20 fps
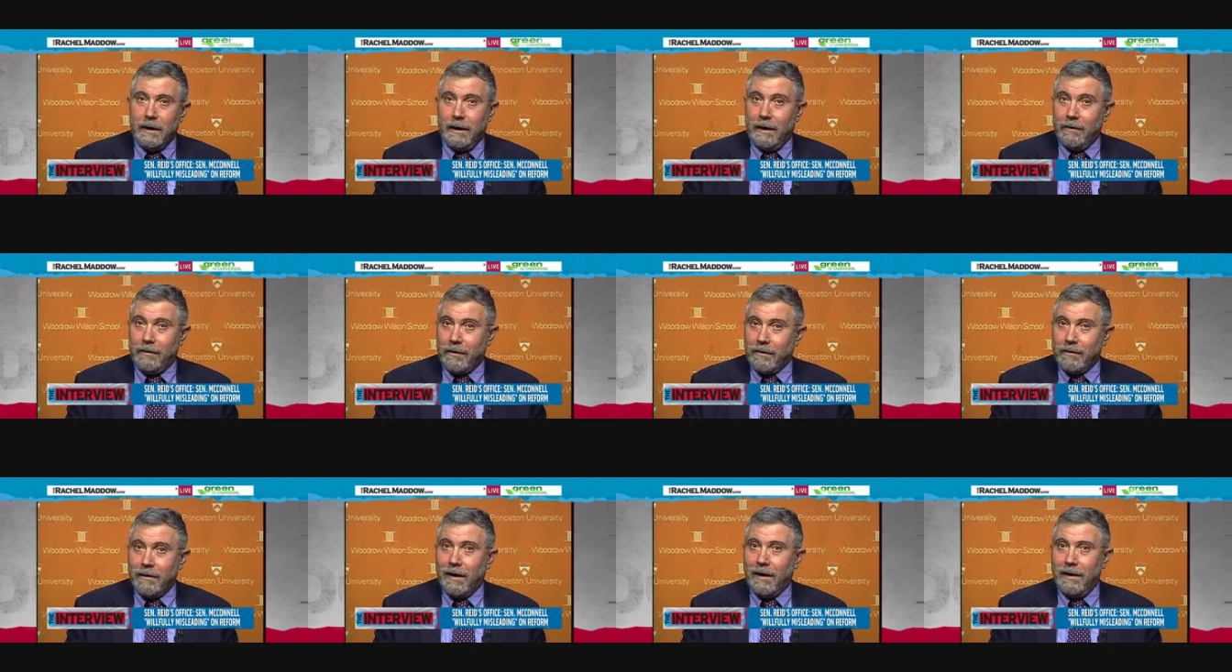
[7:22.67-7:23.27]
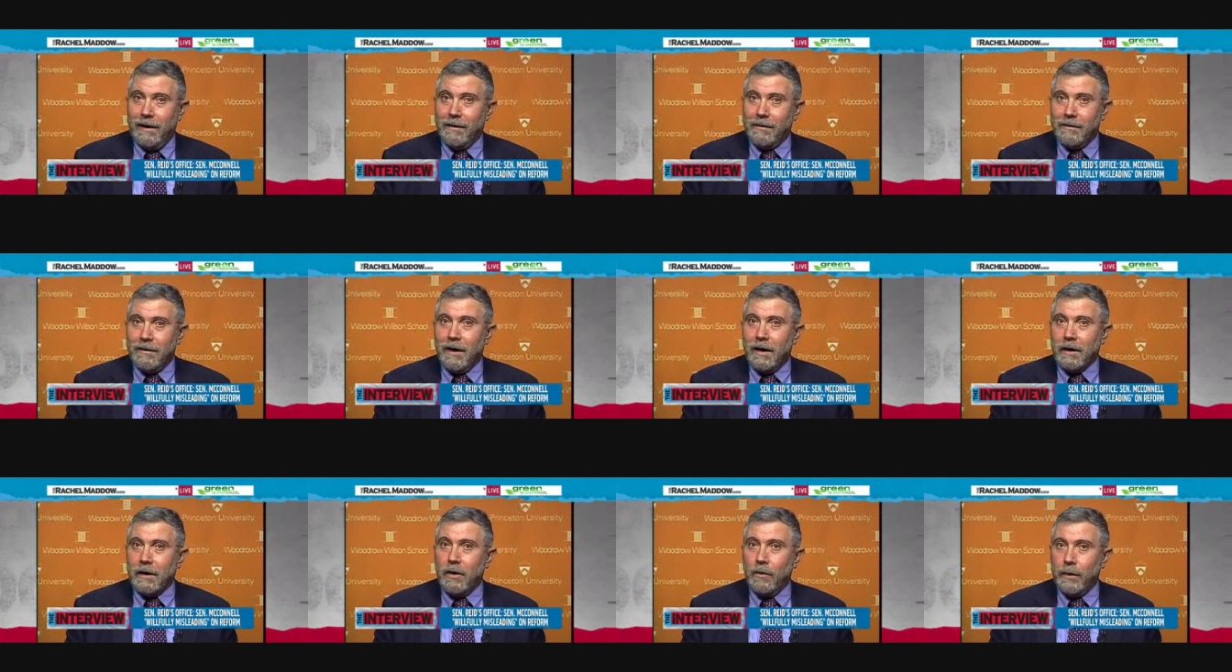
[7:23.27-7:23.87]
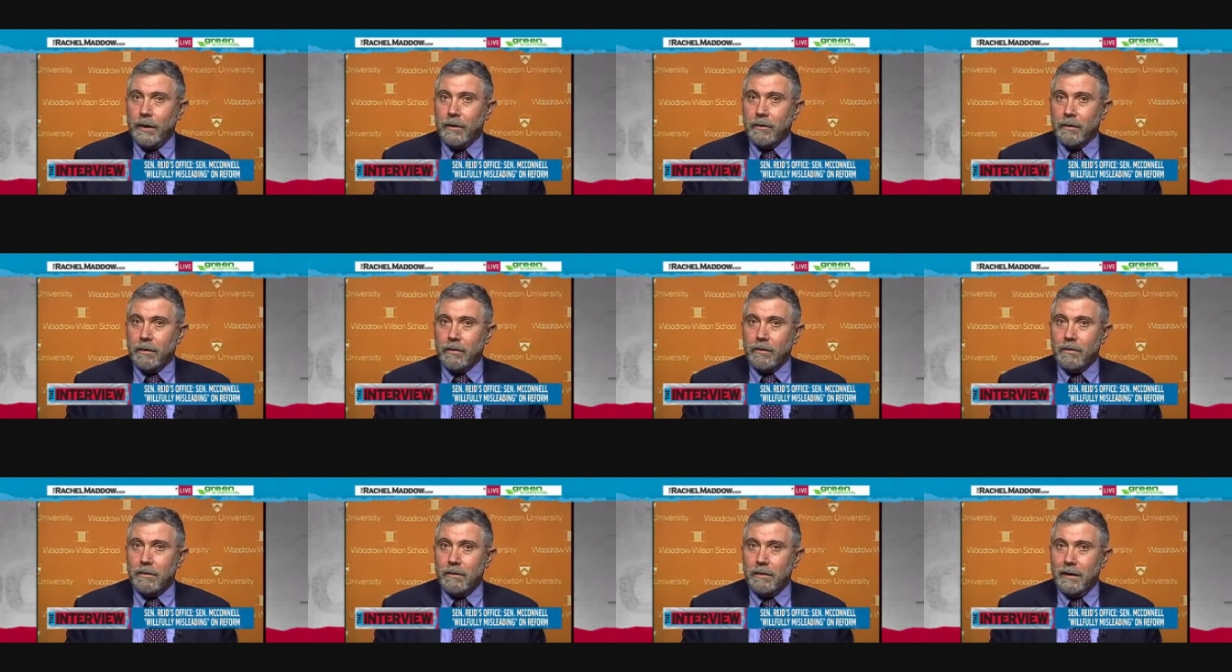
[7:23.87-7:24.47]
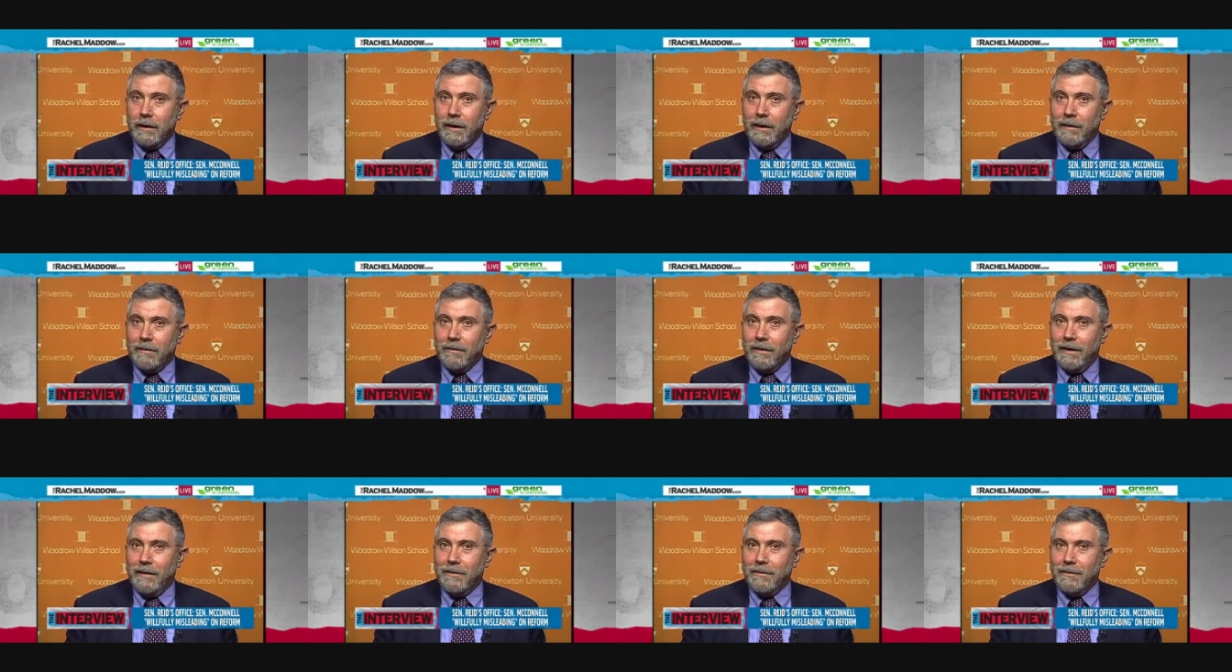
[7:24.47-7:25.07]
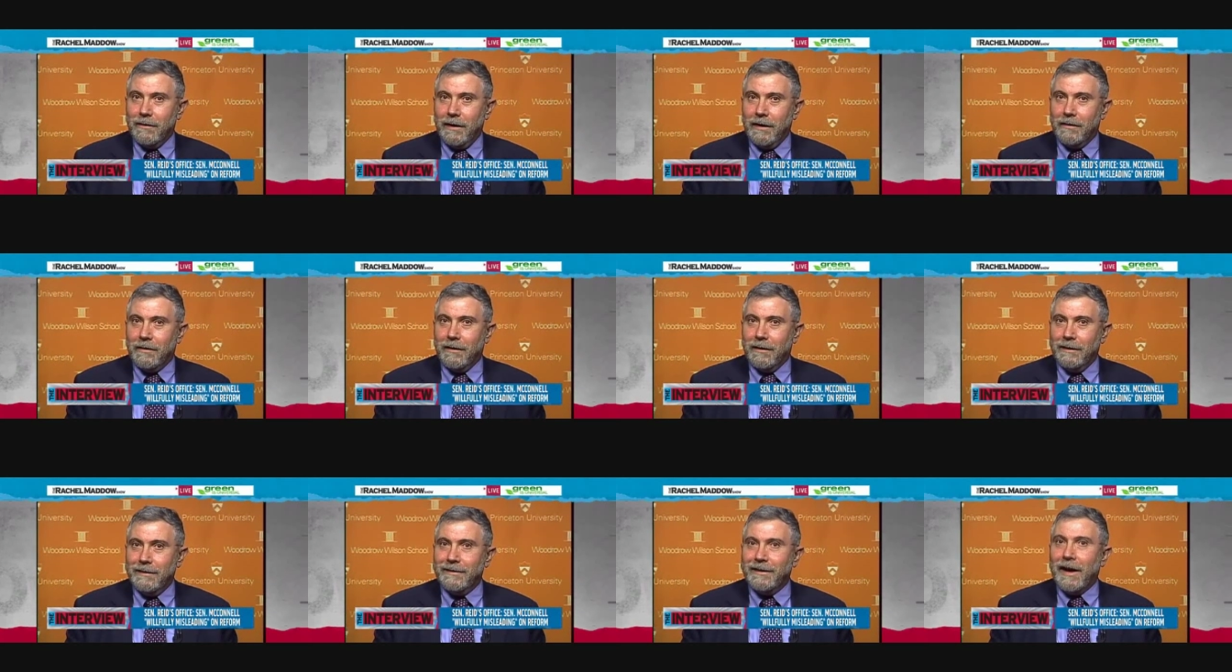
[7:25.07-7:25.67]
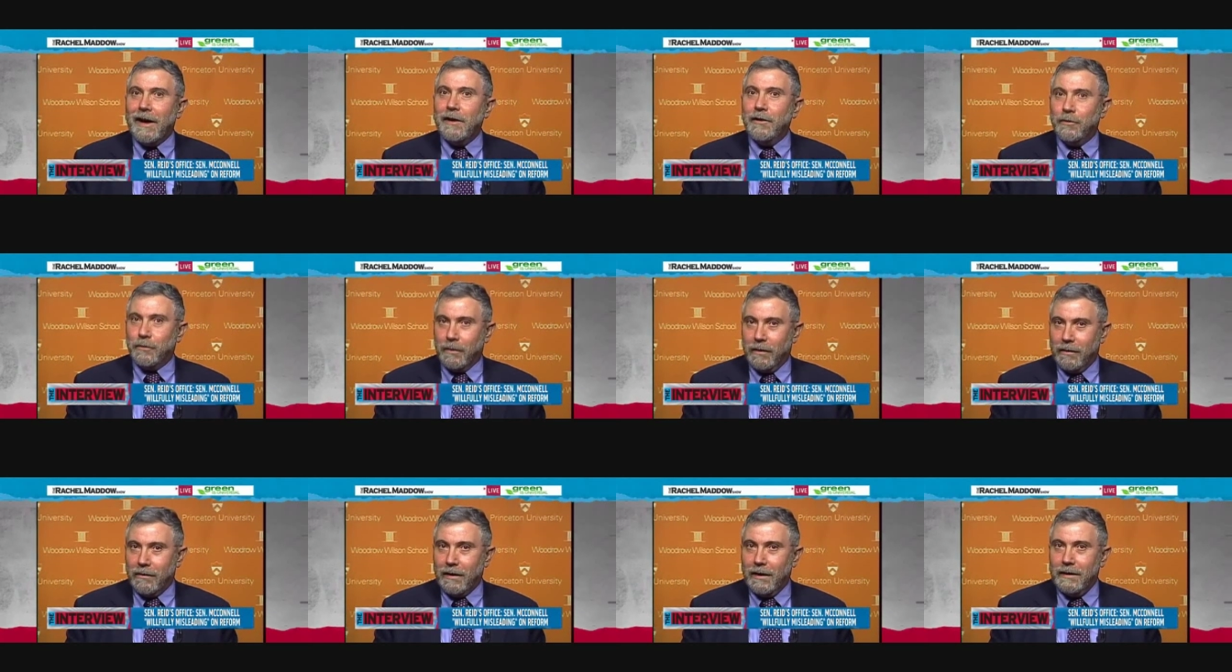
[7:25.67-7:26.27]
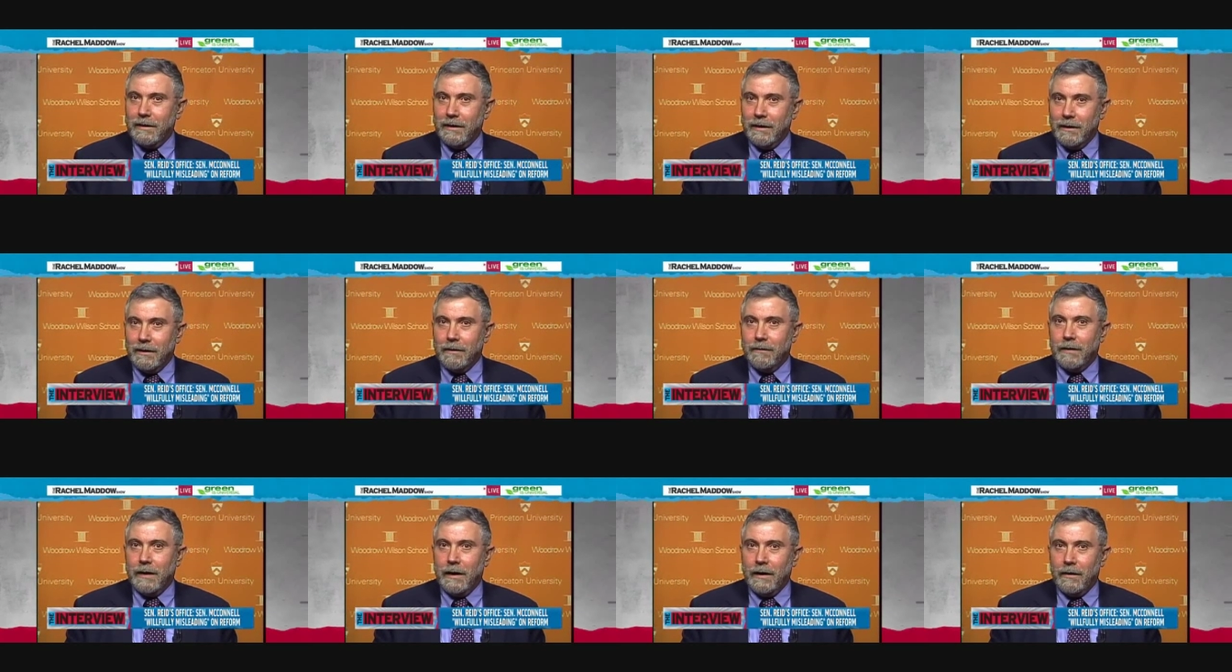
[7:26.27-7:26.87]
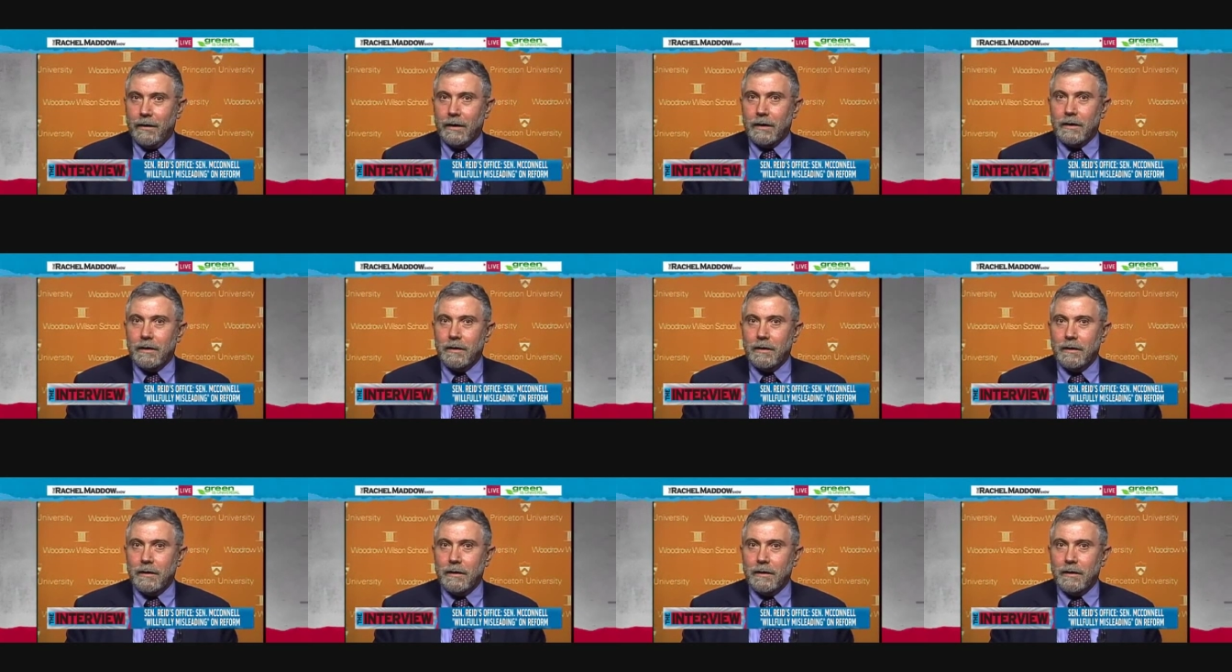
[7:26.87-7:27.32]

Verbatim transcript: It's just not. It's not a coherent. It's a dangerous idea, if anything.